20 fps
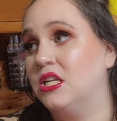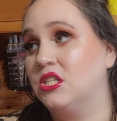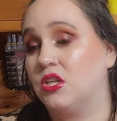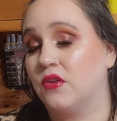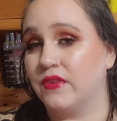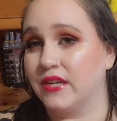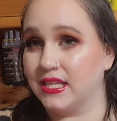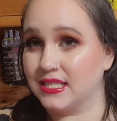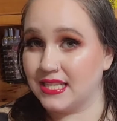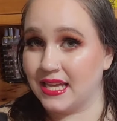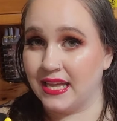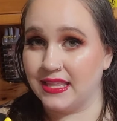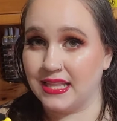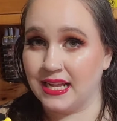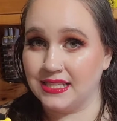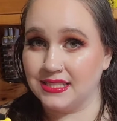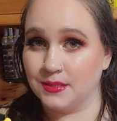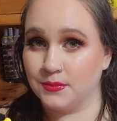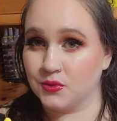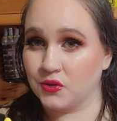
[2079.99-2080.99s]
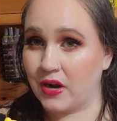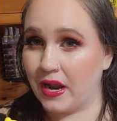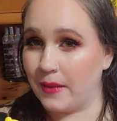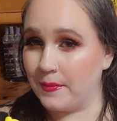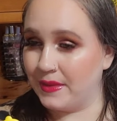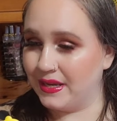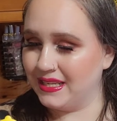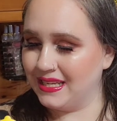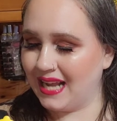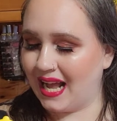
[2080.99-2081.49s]
Don't forget to hit that subscribe
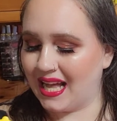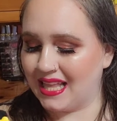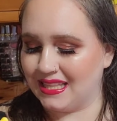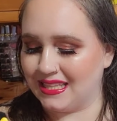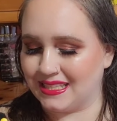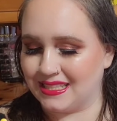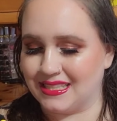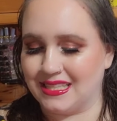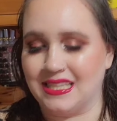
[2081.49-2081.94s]
button, click